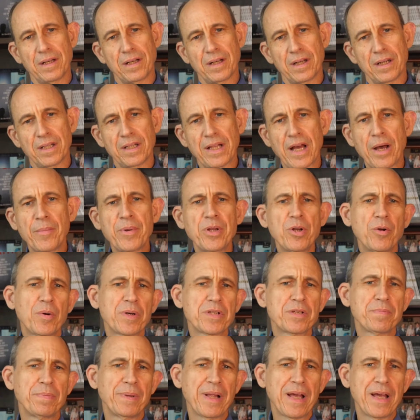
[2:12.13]
Allow me to
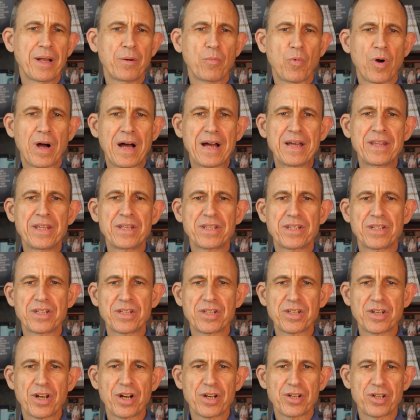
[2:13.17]
explain why this
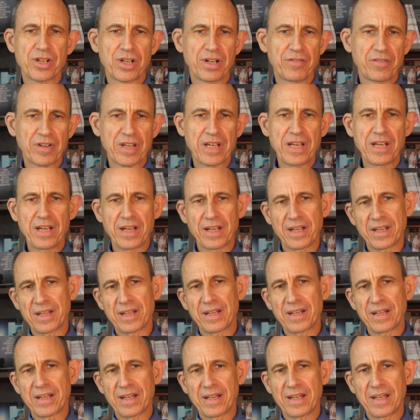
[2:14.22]
discussion of a king
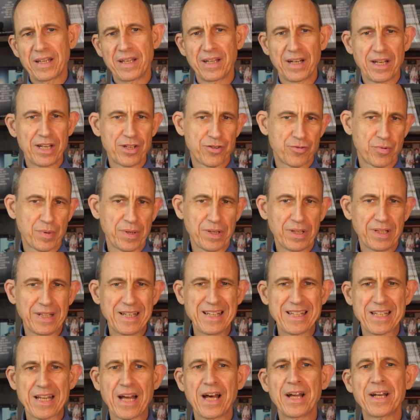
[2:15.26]
in Israel
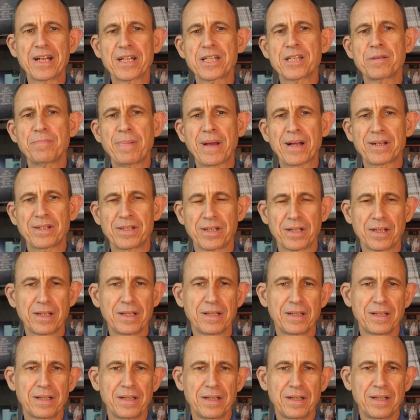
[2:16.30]
is unexpected
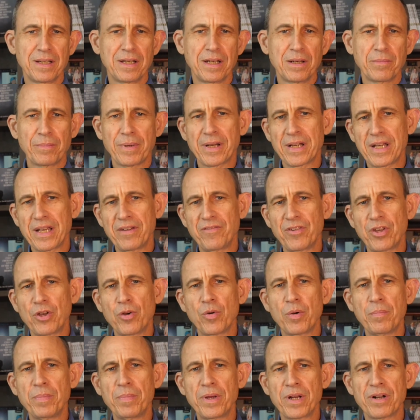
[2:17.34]
by giving
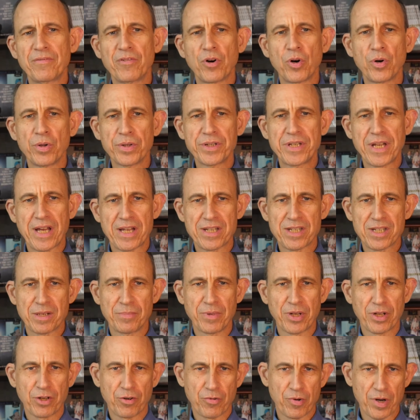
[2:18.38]
you a bit of Old
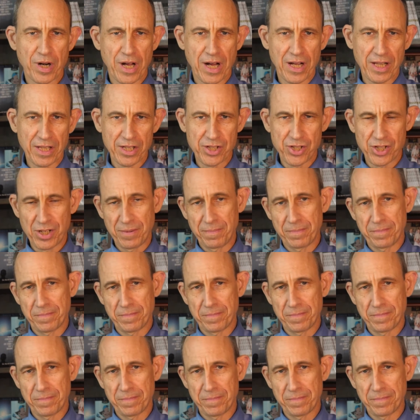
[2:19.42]
Testament chronology.